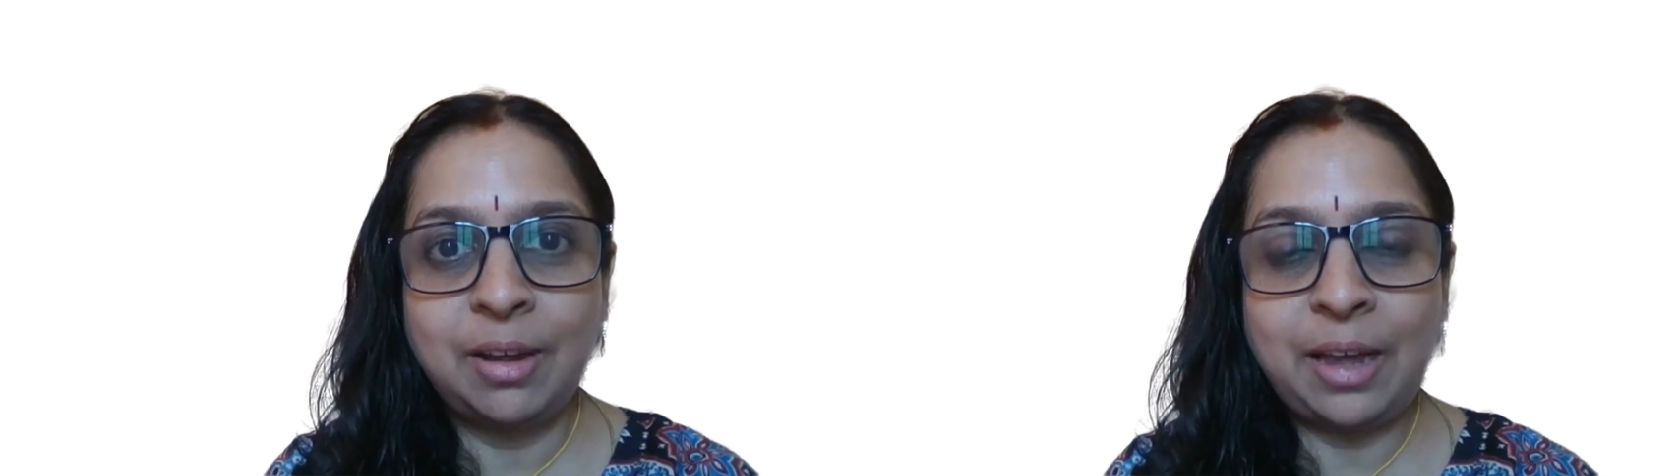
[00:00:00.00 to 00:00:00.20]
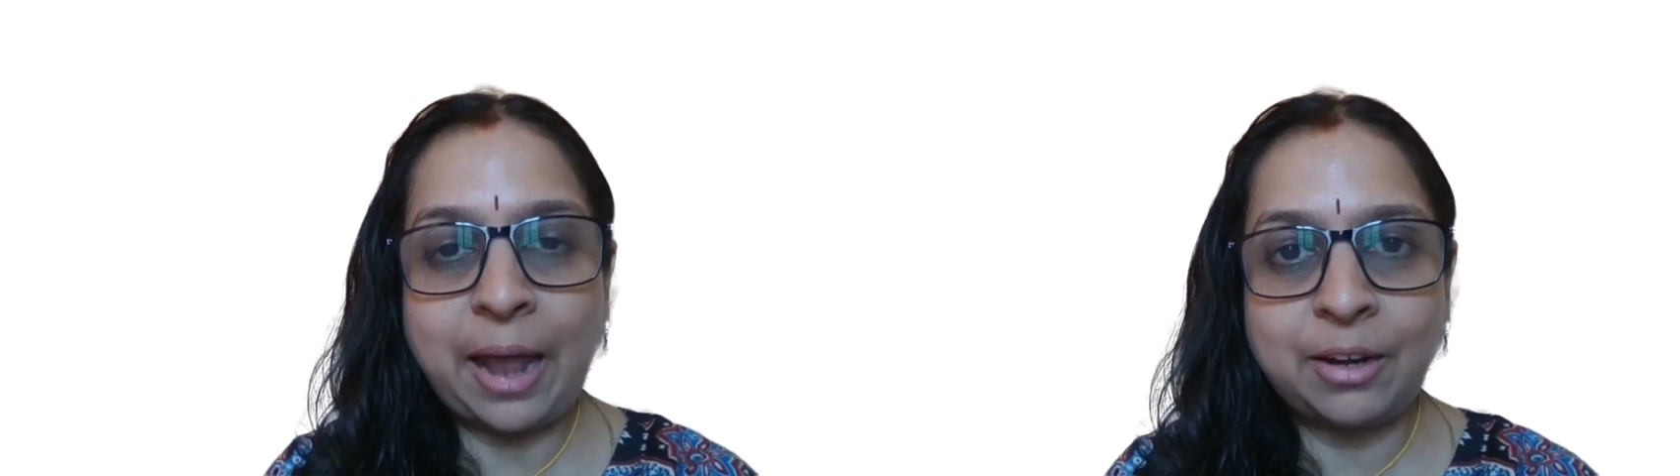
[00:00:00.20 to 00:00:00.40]

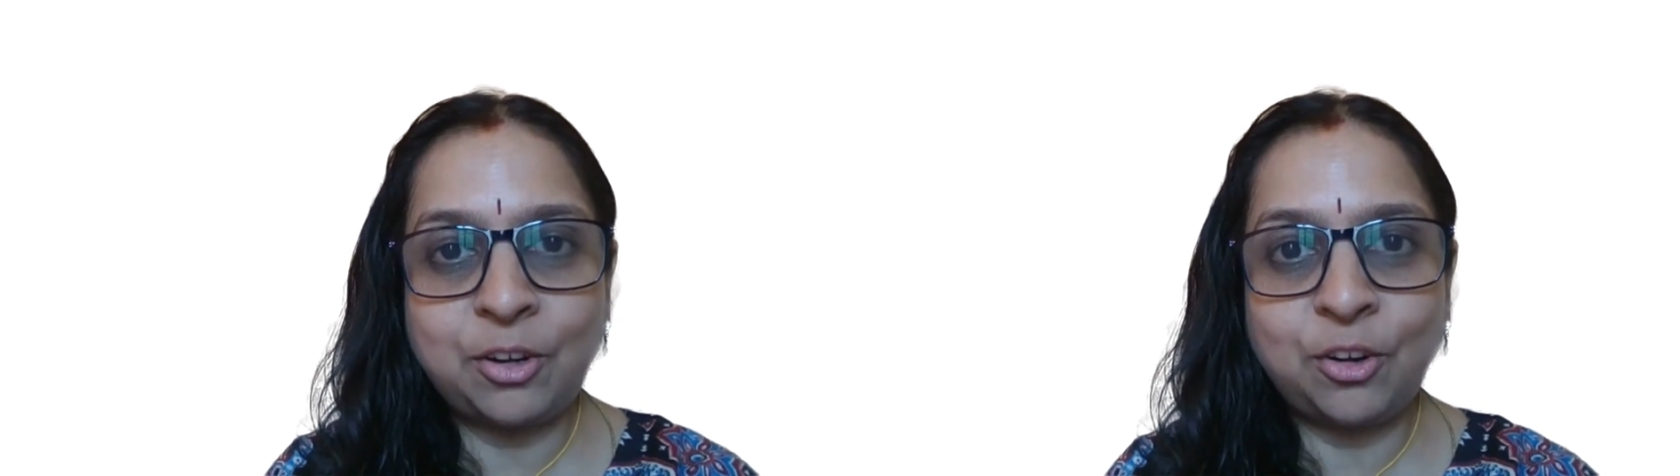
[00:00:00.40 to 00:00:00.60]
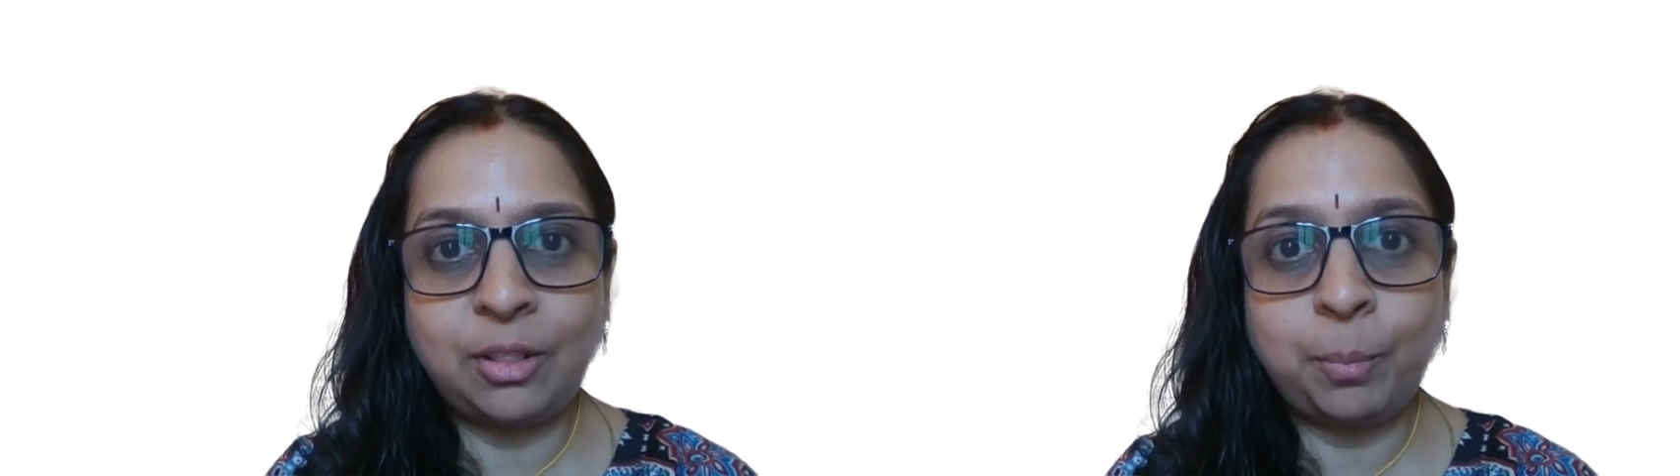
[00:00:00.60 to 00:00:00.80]

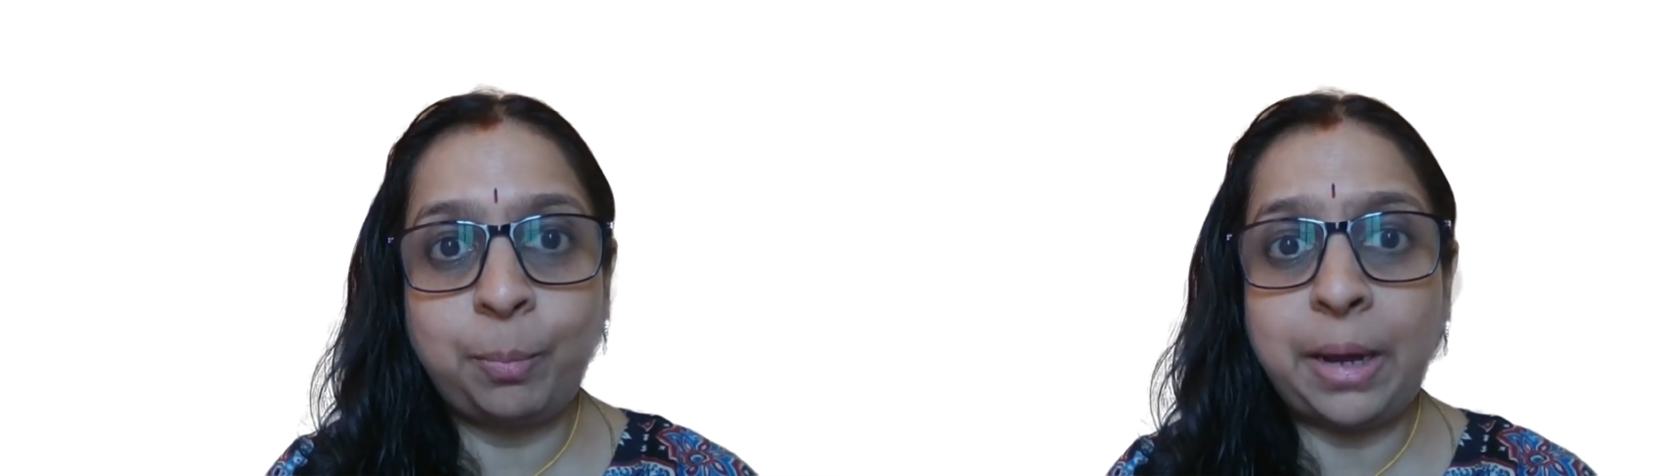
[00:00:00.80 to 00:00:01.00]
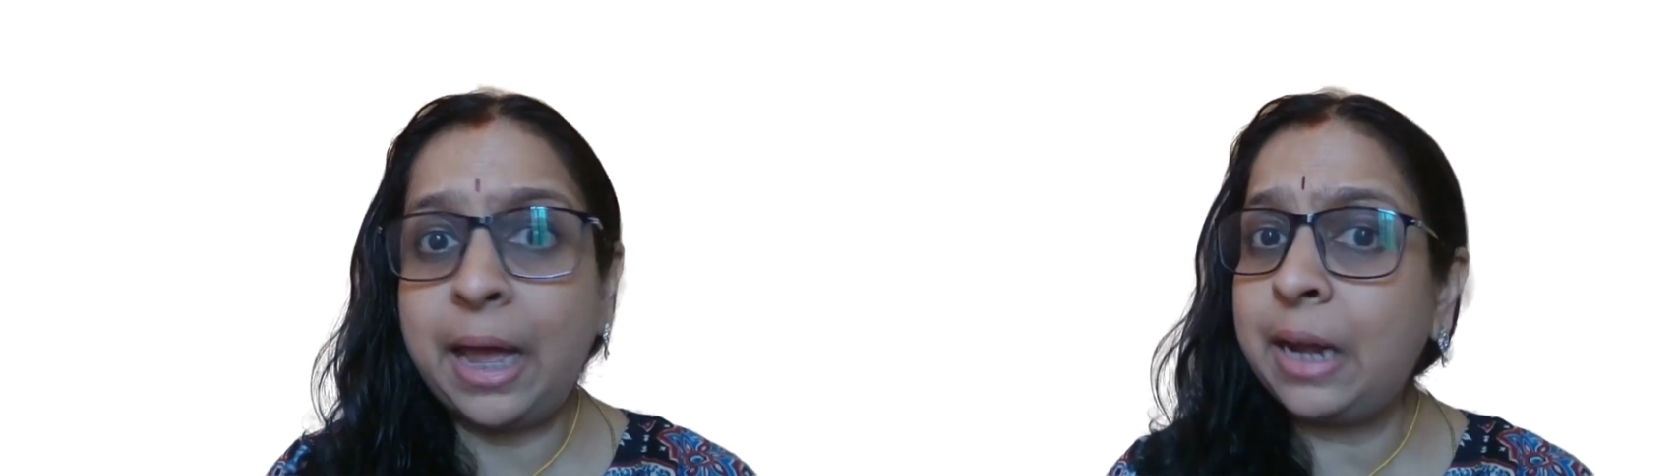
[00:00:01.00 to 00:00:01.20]
character in the
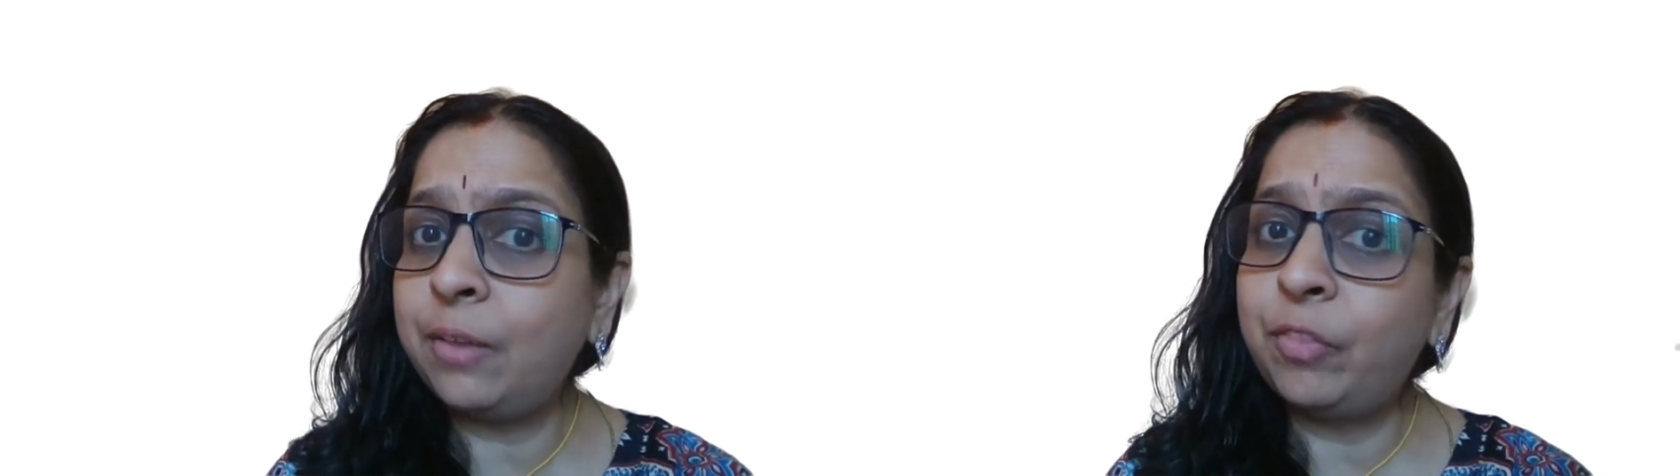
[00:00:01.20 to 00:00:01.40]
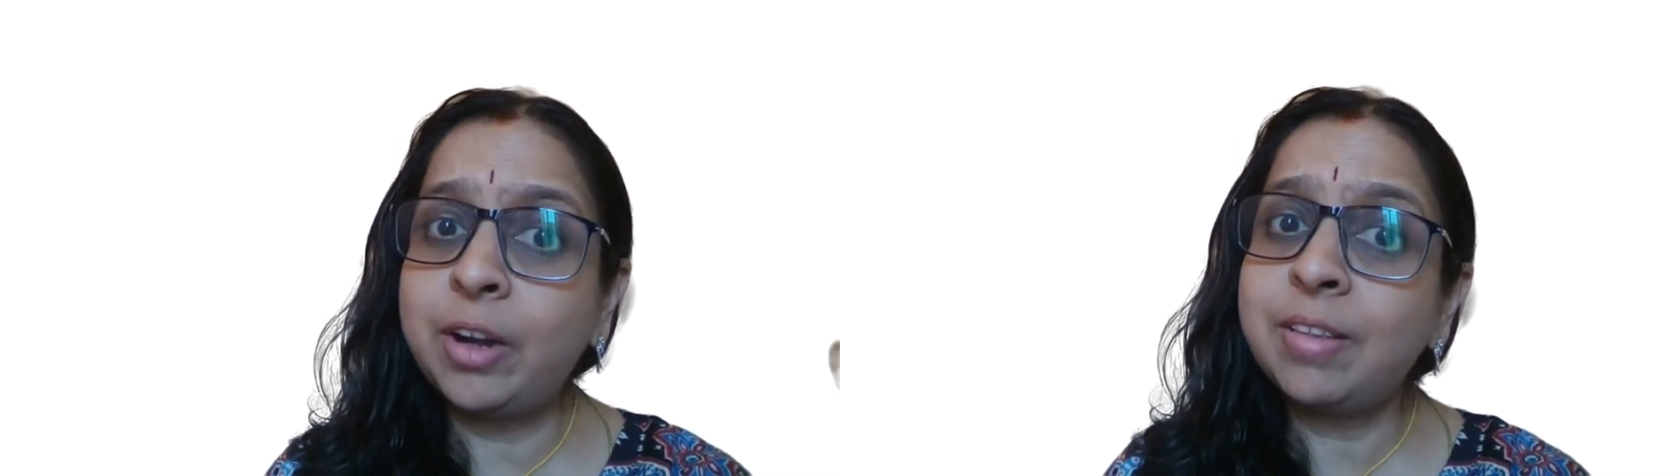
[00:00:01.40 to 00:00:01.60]
play and
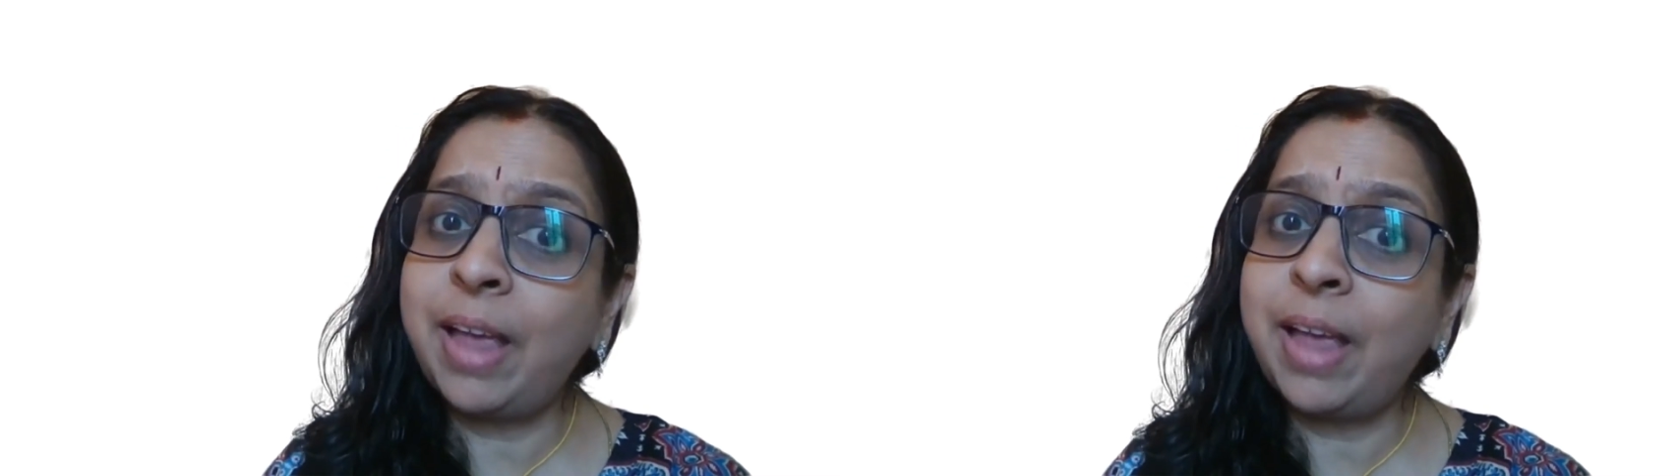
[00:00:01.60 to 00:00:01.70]
if there is